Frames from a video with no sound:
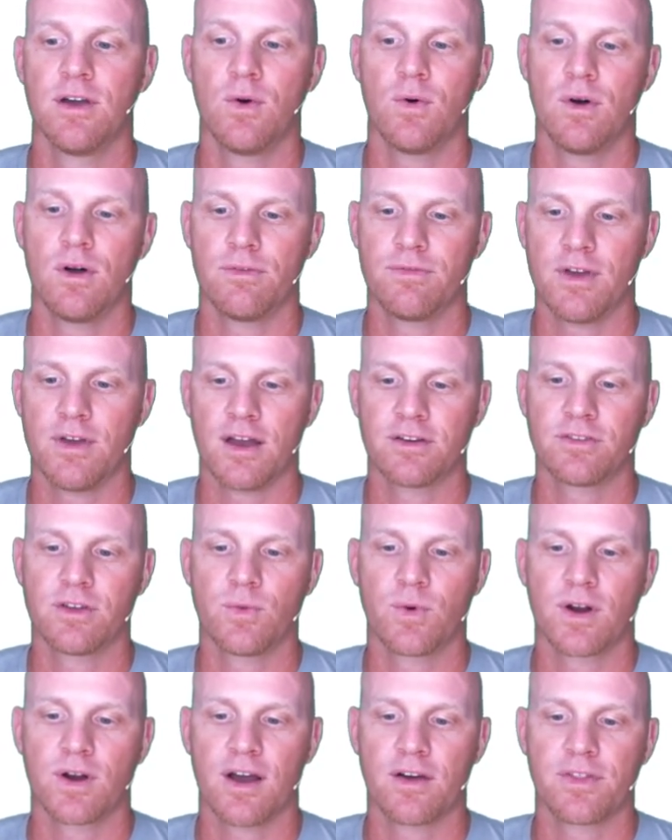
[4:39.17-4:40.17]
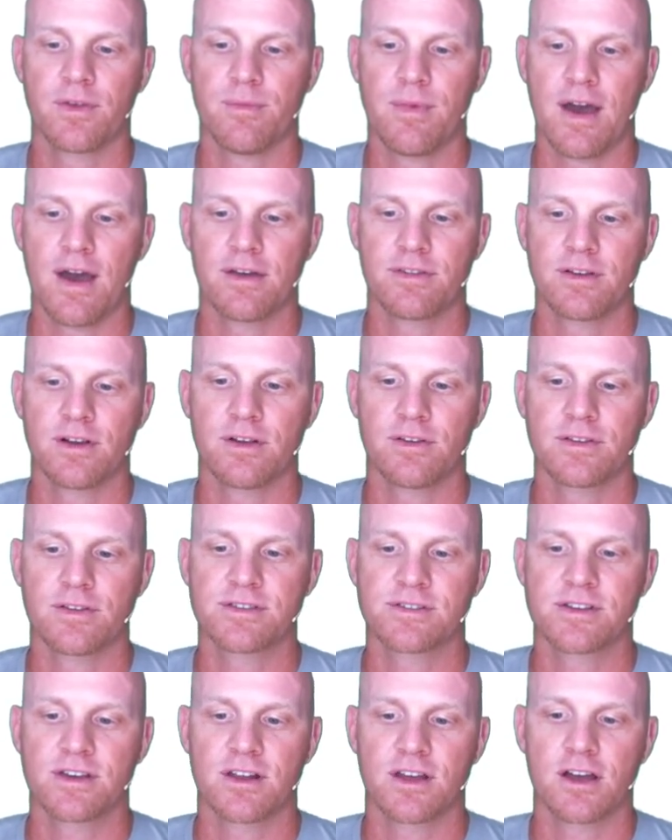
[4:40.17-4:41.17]
Well, if you actually work out the math here, this
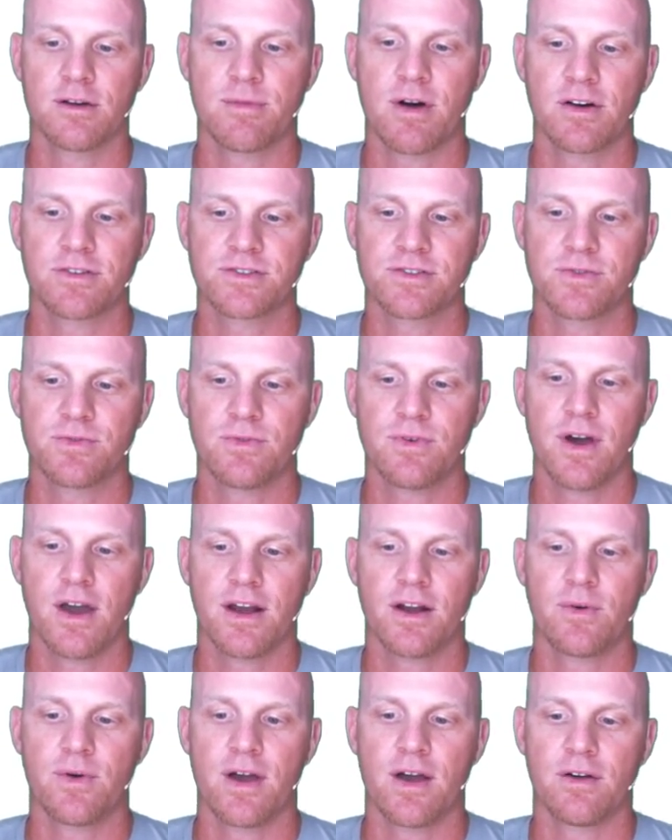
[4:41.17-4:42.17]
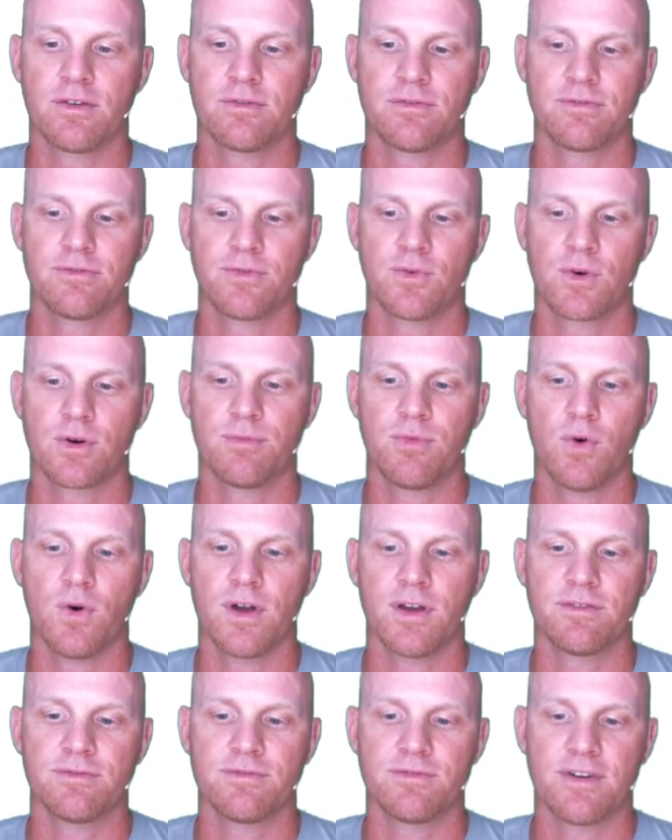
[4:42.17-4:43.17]
is going to come out to right around
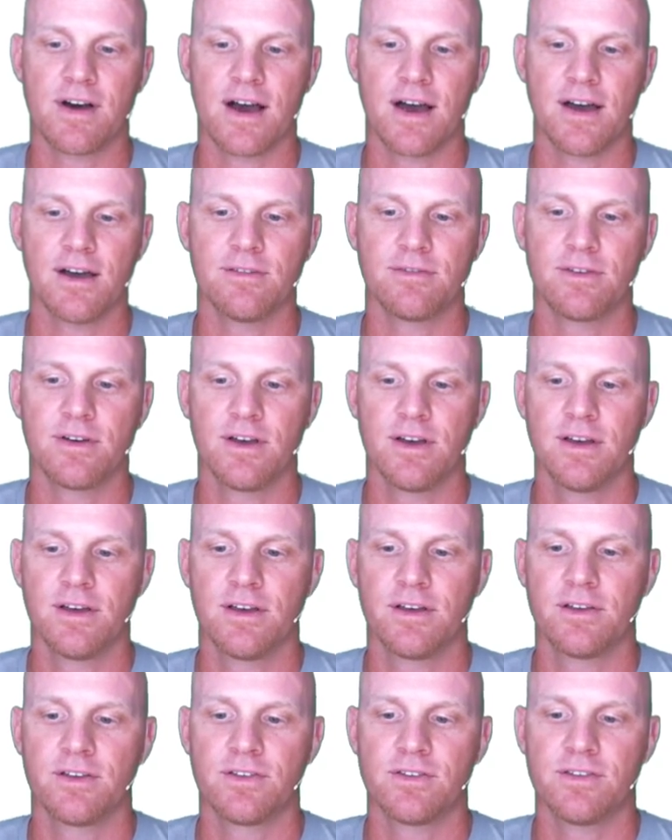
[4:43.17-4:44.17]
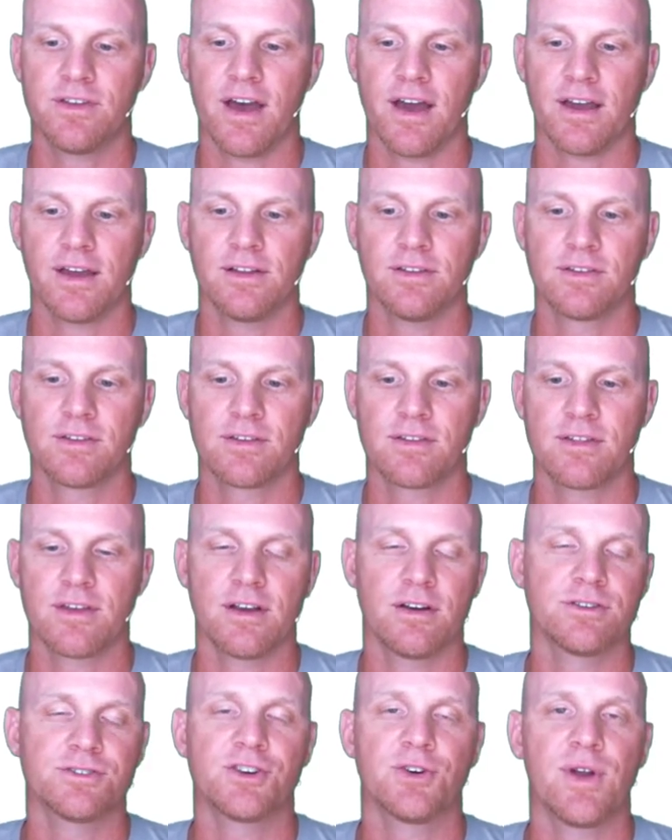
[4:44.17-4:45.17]
4.5 seconds.
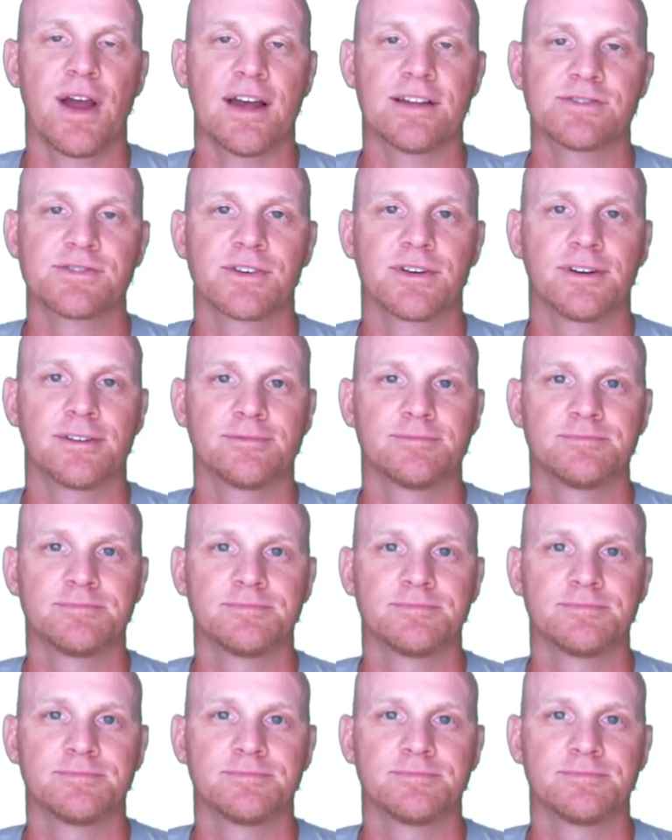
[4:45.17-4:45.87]
There's your answer.